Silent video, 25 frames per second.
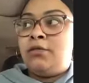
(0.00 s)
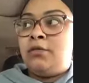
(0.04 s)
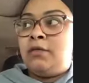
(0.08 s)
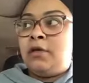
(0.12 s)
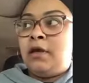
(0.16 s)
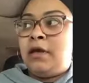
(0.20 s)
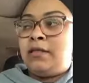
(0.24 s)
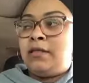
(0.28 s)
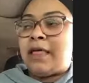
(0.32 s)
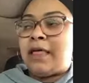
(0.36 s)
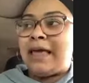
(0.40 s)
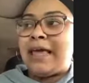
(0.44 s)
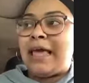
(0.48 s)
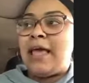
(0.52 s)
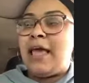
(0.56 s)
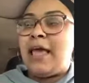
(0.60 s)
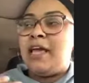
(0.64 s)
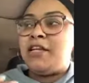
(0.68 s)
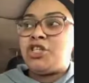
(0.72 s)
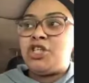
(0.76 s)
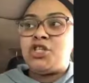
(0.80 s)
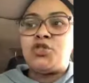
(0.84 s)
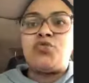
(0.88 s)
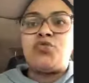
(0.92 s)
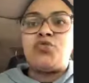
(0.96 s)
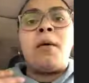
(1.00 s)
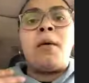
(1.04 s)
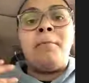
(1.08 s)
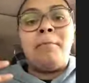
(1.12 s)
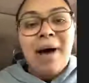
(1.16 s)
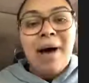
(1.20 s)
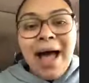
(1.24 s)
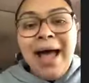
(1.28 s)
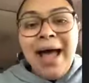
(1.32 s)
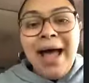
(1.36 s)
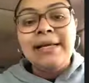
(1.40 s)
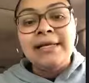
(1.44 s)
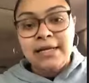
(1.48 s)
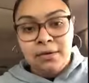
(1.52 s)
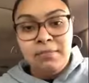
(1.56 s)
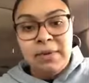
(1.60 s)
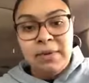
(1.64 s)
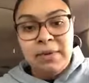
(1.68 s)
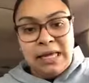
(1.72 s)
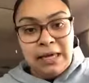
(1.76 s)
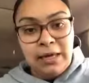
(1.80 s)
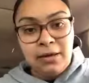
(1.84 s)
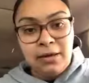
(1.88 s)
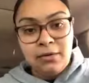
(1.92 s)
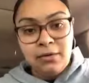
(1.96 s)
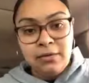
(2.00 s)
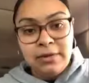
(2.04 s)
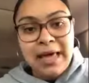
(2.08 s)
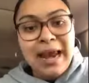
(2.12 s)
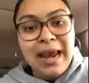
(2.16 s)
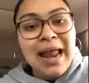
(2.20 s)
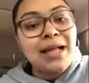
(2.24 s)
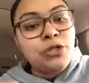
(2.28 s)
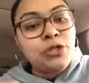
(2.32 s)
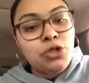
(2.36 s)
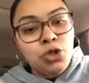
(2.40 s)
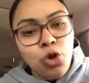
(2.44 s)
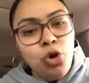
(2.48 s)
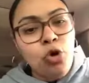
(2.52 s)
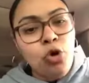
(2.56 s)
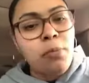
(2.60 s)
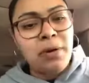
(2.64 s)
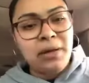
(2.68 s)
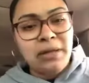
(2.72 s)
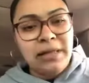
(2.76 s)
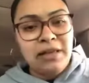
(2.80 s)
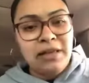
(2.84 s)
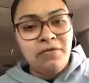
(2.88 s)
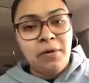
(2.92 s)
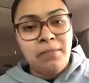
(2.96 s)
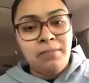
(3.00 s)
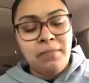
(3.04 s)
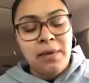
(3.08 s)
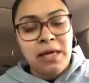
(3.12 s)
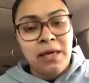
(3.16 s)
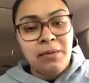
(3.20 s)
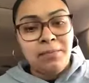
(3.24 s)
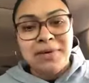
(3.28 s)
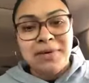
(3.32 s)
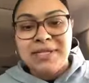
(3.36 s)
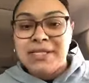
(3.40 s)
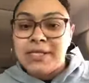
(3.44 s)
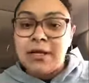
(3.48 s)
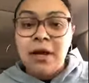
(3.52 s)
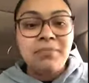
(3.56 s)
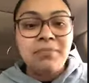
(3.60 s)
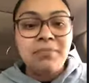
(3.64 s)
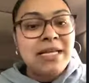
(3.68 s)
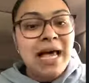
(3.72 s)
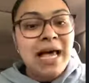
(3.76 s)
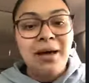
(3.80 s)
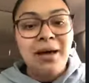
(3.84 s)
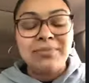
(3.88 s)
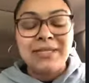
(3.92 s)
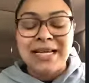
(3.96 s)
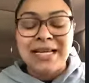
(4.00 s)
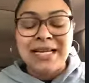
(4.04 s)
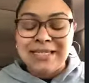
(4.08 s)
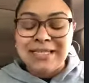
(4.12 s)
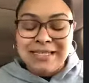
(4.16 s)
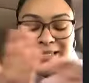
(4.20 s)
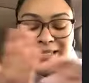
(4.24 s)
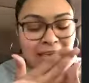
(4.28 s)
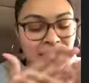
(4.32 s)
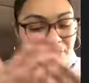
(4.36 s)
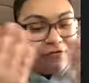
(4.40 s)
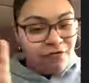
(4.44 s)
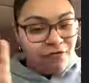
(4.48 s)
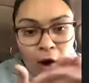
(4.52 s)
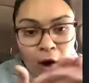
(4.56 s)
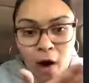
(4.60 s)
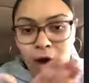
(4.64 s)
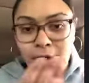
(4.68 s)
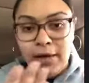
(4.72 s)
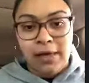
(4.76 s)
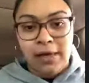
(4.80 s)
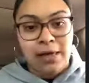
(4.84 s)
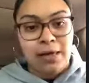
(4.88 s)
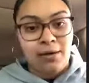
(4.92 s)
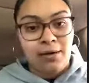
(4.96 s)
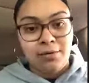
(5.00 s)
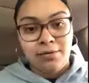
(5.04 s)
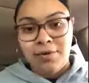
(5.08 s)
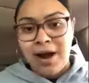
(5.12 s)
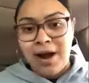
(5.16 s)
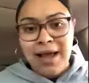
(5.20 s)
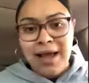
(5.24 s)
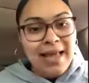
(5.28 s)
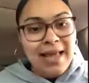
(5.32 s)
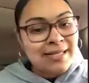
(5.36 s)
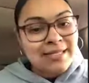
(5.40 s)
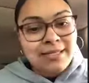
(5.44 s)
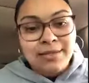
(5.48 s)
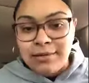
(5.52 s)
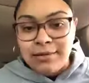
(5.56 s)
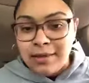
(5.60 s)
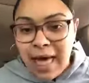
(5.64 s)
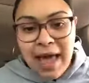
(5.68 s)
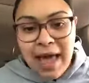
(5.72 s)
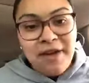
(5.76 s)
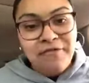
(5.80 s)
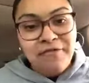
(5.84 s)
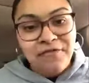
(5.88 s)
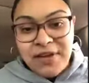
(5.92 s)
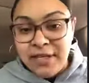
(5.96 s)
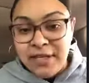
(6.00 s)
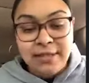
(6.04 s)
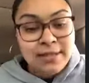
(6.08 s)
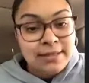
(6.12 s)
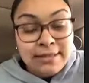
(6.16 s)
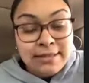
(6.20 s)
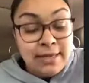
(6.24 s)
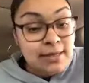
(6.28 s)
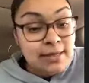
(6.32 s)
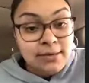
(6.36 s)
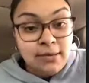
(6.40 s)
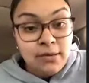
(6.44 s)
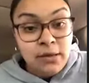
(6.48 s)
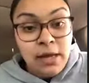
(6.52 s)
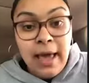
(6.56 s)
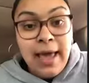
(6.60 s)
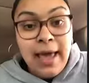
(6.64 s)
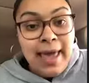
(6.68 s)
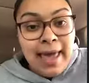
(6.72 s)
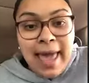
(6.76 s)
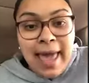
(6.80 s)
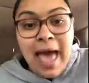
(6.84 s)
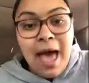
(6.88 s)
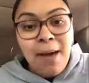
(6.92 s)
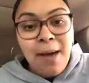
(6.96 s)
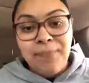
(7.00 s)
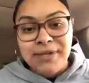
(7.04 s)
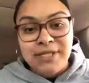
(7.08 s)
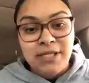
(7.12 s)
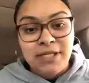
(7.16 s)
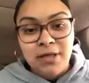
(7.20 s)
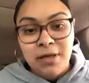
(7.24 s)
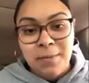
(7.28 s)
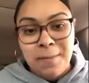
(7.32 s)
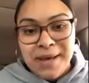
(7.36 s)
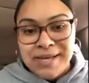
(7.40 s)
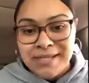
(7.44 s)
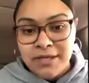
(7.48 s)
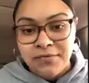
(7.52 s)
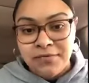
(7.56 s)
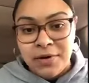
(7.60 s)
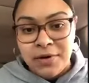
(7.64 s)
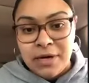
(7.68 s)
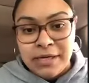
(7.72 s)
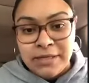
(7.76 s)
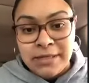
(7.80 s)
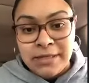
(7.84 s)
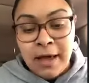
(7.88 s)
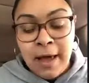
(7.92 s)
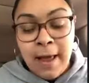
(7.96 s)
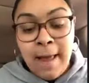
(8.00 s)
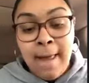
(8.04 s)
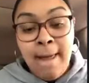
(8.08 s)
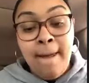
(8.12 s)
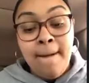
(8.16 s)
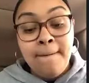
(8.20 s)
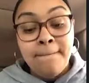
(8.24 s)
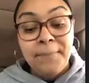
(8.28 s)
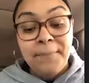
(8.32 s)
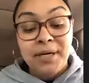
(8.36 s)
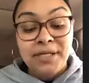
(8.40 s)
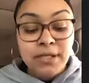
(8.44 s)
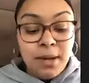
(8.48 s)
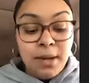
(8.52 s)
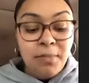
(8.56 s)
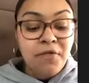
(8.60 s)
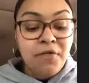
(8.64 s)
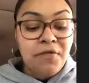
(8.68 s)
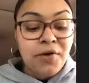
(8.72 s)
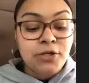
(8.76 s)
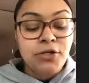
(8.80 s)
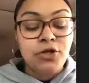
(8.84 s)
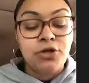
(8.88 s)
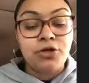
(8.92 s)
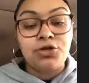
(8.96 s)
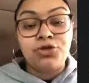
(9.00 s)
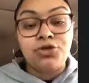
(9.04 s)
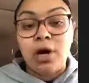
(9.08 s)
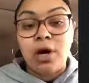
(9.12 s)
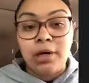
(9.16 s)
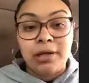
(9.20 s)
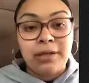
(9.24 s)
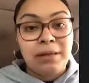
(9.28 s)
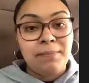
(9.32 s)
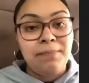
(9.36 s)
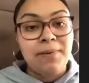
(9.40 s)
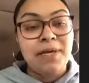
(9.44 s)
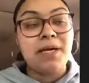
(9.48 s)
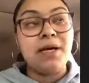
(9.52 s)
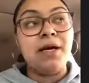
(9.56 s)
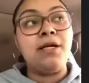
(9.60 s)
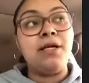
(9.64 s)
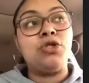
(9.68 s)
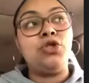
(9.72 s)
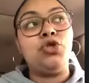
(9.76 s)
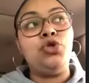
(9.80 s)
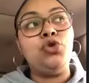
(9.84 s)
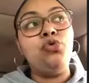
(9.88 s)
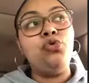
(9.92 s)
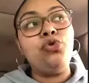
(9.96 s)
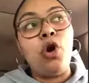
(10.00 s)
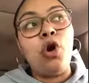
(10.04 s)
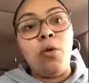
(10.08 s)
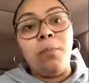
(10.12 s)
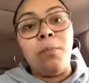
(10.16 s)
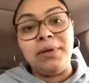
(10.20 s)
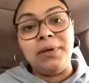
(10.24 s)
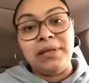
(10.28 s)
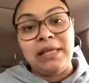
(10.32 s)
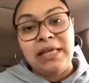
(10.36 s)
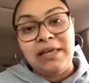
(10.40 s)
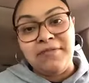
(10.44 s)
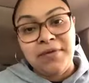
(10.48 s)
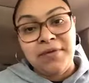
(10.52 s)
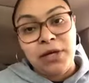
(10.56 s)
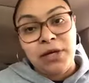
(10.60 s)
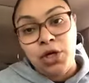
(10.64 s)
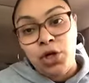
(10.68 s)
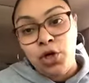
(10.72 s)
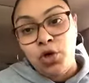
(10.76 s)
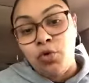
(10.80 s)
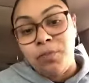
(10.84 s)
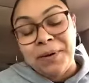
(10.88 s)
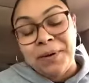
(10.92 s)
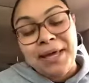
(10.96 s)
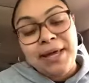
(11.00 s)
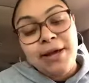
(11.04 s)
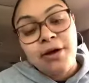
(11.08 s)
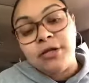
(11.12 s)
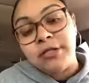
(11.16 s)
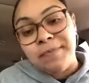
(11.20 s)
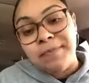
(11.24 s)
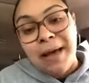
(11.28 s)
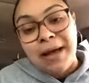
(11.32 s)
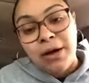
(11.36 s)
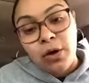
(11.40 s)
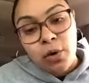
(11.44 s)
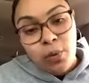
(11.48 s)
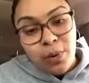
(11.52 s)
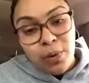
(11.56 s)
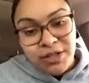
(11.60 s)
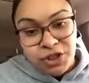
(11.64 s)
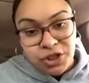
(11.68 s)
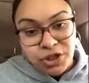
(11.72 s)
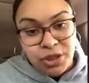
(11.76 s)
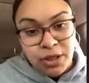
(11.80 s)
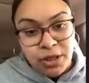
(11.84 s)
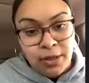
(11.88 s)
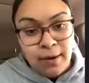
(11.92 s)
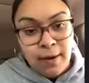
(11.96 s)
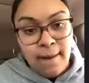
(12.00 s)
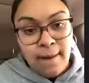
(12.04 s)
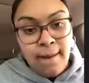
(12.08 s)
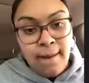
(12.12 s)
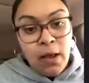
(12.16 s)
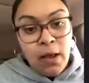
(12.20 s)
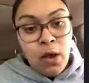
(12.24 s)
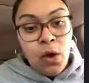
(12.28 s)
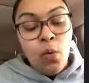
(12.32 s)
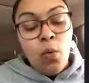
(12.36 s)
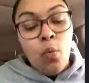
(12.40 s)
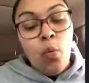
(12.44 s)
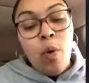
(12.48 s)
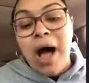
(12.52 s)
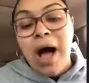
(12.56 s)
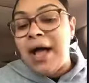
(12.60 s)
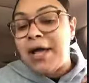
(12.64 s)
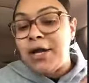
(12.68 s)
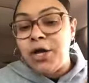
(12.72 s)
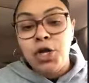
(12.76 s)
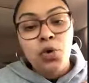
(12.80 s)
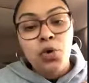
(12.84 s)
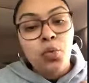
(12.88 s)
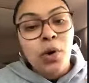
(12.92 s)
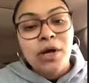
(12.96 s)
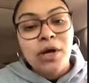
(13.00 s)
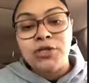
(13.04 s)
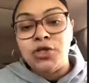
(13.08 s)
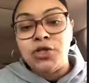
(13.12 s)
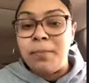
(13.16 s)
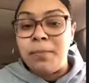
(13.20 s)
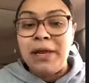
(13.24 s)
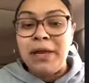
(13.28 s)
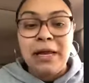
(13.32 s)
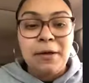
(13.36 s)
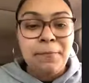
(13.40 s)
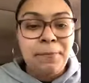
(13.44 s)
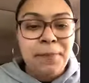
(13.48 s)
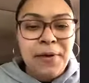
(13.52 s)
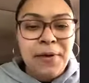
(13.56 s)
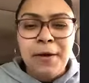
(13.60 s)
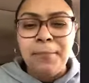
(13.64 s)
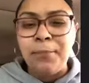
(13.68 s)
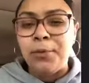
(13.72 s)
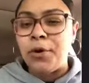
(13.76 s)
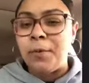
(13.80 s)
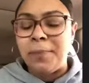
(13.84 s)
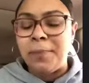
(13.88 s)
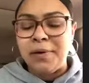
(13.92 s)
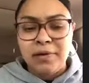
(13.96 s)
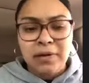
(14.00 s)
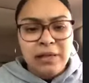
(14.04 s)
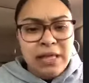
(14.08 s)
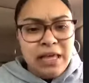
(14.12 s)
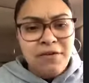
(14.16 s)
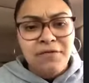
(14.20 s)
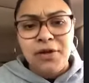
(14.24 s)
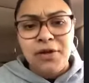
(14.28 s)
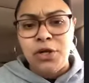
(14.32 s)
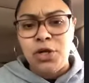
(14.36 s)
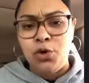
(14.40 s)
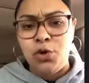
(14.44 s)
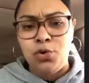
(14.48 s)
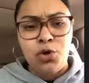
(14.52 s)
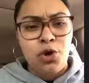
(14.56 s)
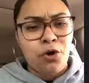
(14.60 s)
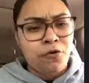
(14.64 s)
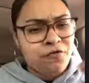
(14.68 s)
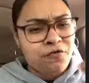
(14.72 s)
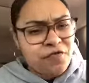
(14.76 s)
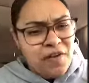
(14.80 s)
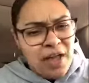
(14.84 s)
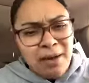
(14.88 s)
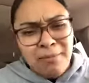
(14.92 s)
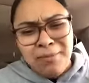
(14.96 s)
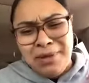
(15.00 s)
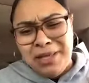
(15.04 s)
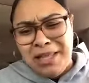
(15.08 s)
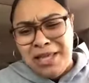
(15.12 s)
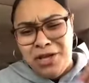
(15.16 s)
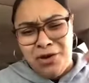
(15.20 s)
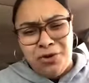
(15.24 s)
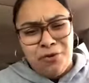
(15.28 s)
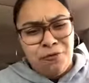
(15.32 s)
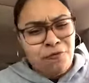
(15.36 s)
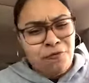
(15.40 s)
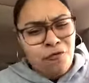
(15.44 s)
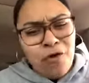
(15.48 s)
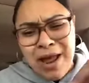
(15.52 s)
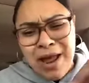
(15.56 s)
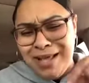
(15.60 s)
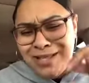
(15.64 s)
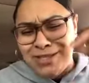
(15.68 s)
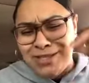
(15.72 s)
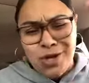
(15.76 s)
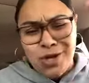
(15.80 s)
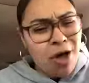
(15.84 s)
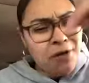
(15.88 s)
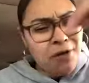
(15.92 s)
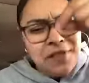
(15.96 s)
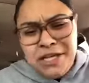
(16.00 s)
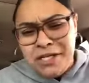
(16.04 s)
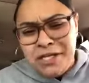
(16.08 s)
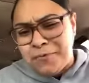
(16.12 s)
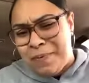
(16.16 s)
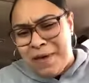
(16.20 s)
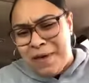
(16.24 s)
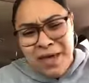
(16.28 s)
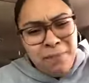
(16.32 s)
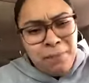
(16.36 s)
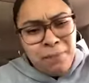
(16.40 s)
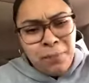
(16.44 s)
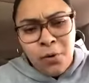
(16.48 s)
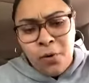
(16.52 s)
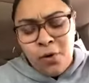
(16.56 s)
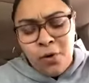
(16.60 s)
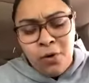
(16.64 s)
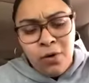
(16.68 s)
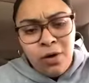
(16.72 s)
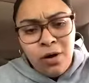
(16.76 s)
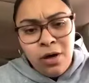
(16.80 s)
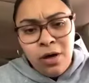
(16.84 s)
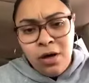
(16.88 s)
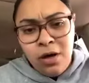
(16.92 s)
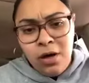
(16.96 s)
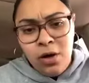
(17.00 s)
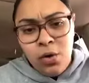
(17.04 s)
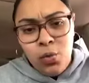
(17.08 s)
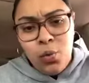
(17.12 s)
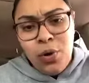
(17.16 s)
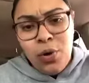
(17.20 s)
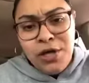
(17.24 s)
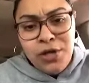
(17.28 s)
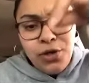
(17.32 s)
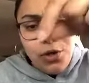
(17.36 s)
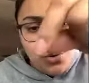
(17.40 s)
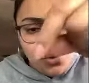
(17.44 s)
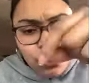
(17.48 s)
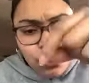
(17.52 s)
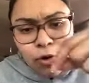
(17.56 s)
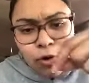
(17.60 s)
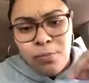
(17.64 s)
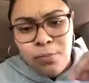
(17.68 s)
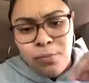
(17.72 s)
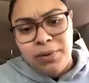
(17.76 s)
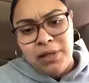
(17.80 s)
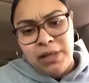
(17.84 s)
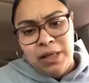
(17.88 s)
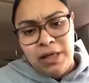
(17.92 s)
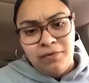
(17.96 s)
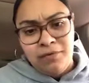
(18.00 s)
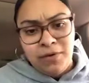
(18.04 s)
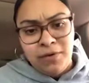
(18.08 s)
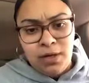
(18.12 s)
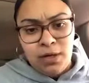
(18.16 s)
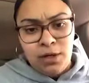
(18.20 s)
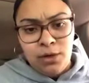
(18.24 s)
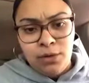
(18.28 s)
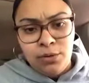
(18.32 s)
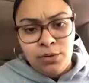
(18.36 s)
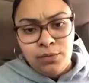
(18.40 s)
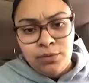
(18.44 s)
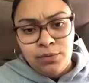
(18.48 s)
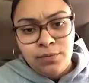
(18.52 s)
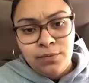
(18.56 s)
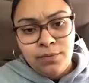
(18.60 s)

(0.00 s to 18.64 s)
it, like it, it just reminded me that I do believe in me, but sometimes I just get foggy, right? It's life. It's it, it happens to the best of us. But some of us are struggling because you don't believe in you. But here's my question. Why do you want so many people to believe in you, your family, your friends, all these people when you don't believe in you?